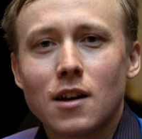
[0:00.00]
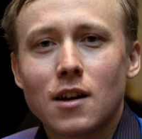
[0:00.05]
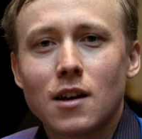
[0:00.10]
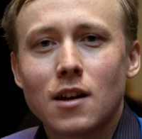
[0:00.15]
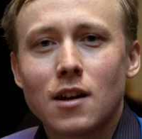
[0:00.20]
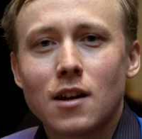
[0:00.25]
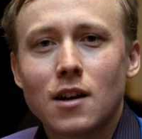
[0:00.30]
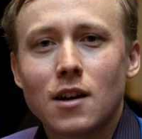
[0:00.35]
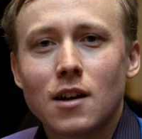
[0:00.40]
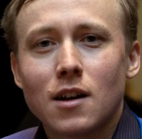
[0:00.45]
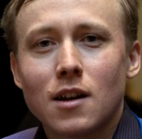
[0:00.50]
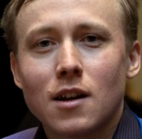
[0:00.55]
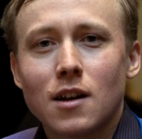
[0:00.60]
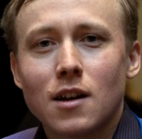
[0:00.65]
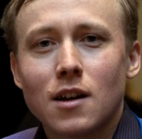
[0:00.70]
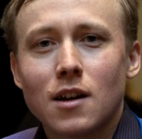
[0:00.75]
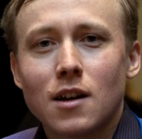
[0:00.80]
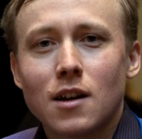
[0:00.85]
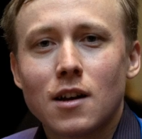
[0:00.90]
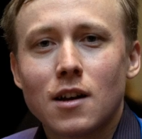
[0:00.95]

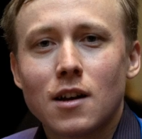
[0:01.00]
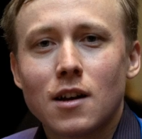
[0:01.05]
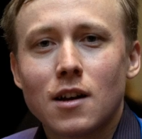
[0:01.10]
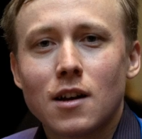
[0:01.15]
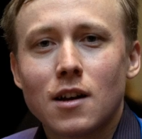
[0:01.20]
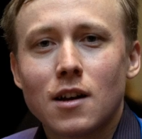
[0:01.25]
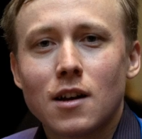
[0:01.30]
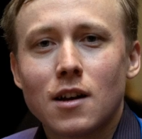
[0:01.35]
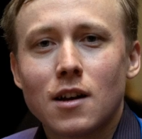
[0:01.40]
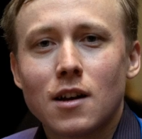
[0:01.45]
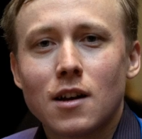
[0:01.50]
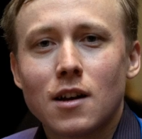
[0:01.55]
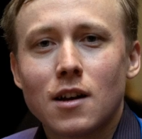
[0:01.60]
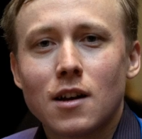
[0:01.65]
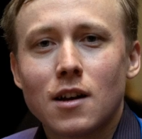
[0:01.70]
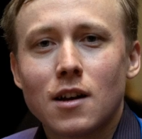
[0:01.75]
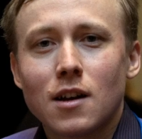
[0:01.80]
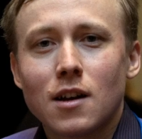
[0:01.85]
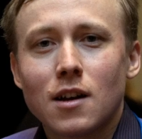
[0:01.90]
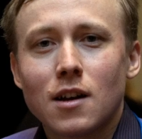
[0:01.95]

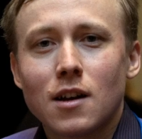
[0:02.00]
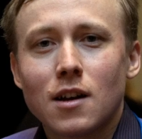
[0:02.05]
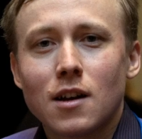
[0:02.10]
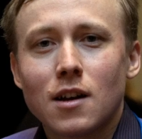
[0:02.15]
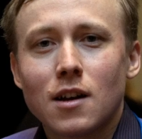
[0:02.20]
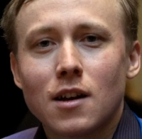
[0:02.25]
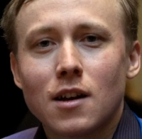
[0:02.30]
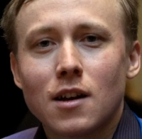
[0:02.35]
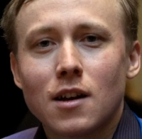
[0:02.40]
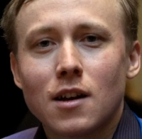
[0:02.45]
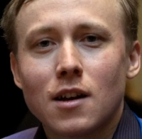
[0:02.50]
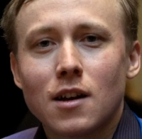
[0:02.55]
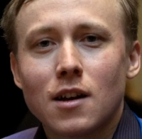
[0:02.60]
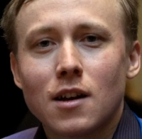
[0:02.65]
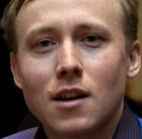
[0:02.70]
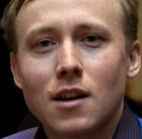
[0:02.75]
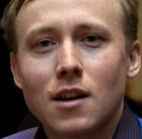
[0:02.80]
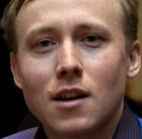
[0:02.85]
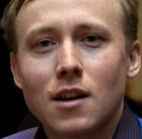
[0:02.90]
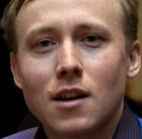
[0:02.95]

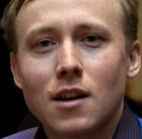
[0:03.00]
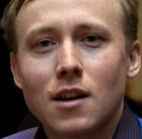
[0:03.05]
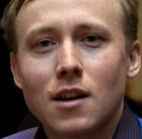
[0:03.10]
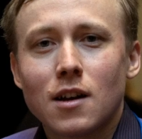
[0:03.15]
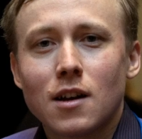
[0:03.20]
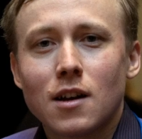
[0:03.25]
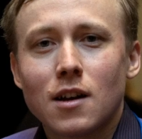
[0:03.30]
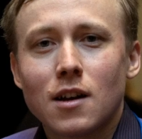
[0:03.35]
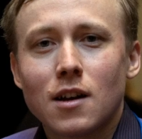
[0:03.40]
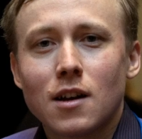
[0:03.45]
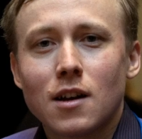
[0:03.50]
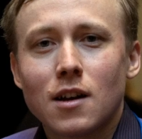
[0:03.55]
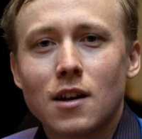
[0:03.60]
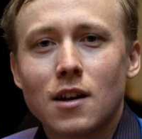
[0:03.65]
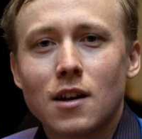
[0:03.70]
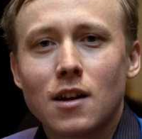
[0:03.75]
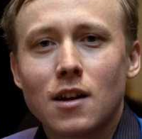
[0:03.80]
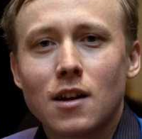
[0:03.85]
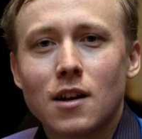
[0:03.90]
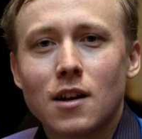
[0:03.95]

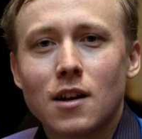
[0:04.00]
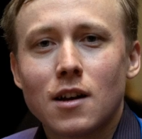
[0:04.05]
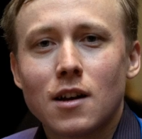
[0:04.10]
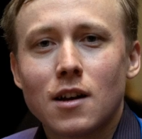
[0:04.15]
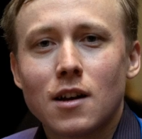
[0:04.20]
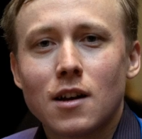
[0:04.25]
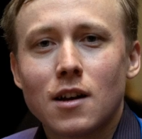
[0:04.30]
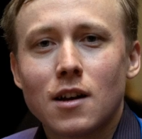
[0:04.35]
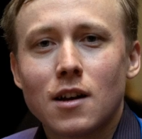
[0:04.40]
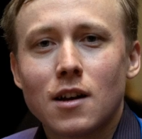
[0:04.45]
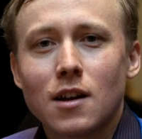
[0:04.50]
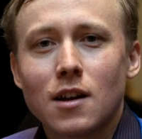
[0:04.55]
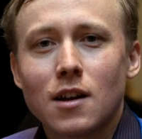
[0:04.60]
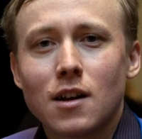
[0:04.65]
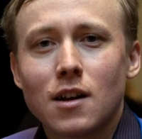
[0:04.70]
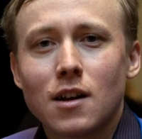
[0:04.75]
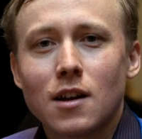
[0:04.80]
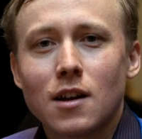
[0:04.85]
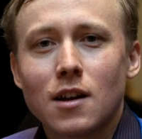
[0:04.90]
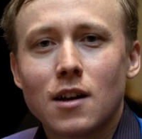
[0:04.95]

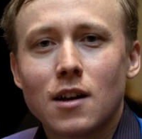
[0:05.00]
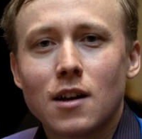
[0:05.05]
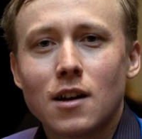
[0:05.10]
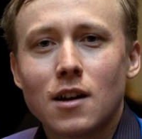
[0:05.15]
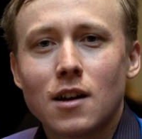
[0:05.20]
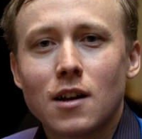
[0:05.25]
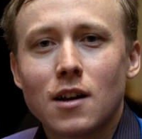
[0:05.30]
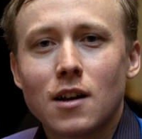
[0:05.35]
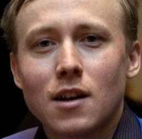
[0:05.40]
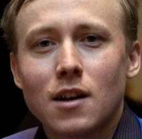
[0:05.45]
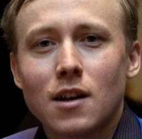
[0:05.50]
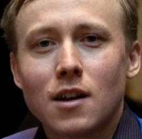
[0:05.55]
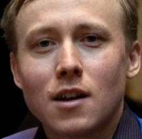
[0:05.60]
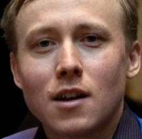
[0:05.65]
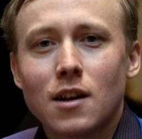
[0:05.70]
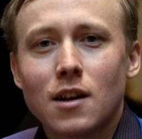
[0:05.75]
This is a still picture; no speech is visible.